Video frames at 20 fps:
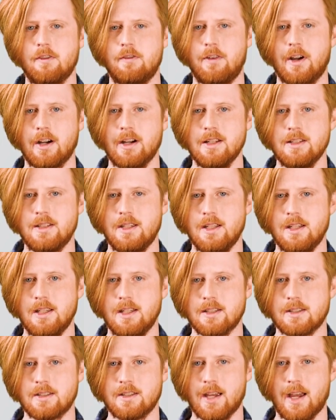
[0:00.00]
a very
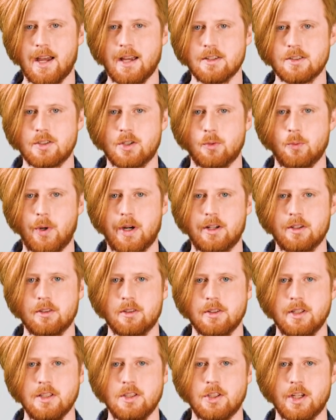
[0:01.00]
tedious task to
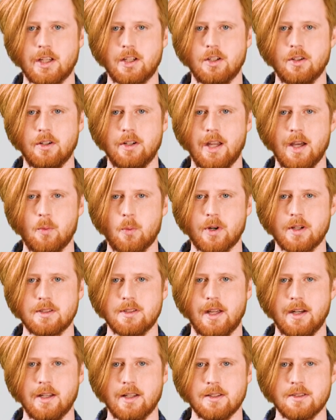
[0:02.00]
regularly check your network
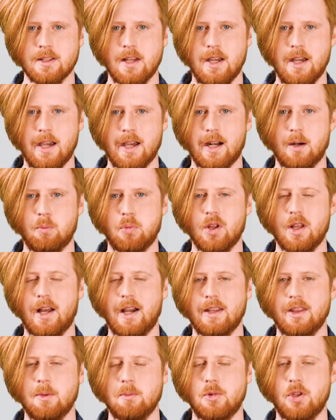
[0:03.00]
settings and
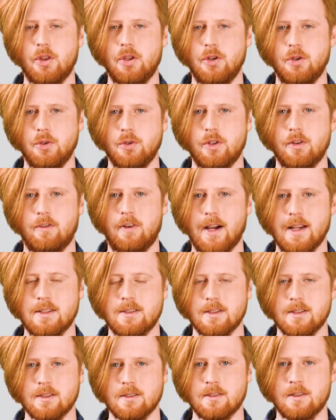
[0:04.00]
apply them to the new
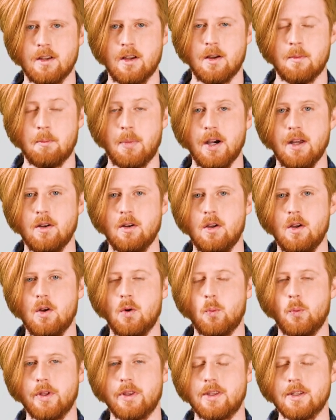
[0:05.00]
devices, but
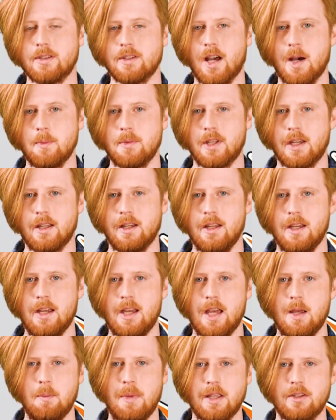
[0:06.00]
with this update,
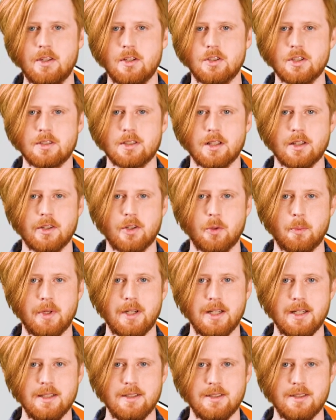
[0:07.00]
it makes it just a little bit